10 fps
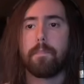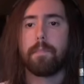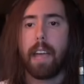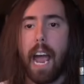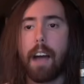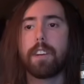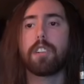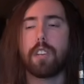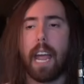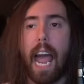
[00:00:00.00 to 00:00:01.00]
having
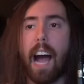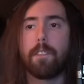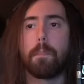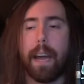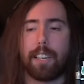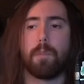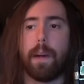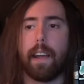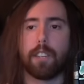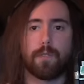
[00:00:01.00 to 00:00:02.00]
to have a battle
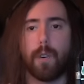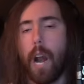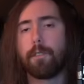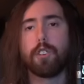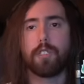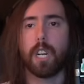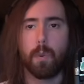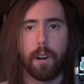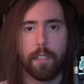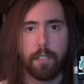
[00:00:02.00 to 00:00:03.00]
pass for every single
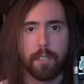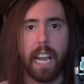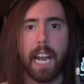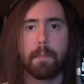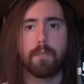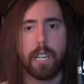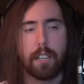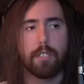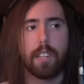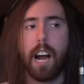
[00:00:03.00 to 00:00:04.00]
one of these games
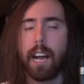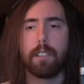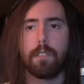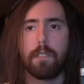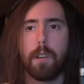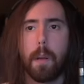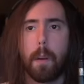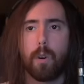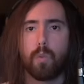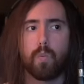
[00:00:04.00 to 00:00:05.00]
is not
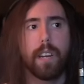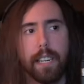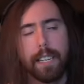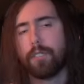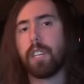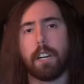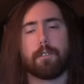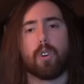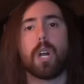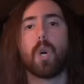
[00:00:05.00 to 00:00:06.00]
realistic
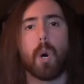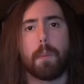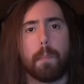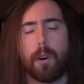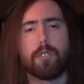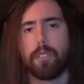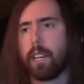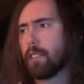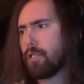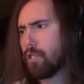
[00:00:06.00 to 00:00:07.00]
for a normal person.
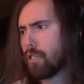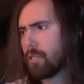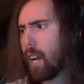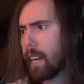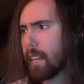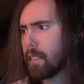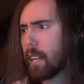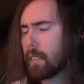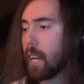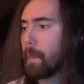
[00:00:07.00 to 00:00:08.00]
This is just not. It,
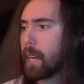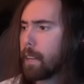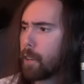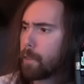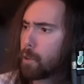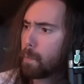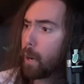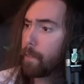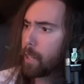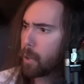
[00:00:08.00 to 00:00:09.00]
it, I mean, even if you
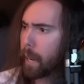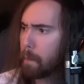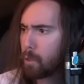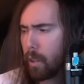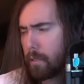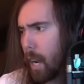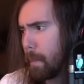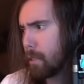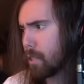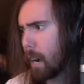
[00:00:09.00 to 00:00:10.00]
play video games all the
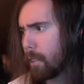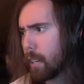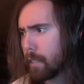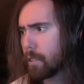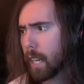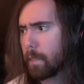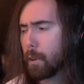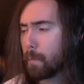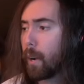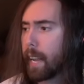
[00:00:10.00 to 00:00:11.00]
time, it's not realistic. If
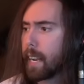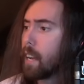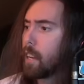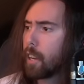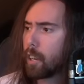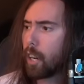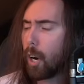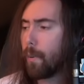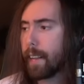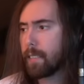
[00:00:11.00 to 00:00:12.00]
you're playing, you
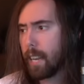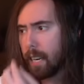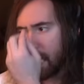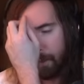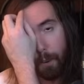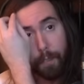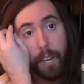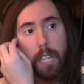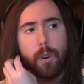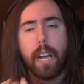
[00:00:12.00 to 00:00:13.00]
know, like ten different
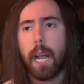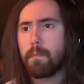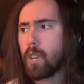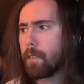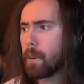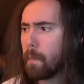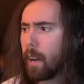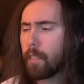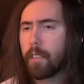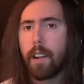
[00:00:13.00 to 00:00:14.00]
video games every
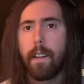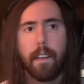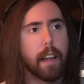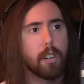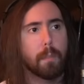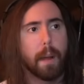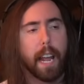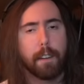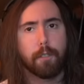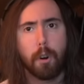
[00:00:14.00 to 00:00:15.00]
month, and you're
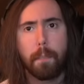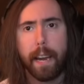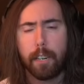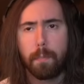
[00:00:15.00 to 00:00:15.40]
paying for a battle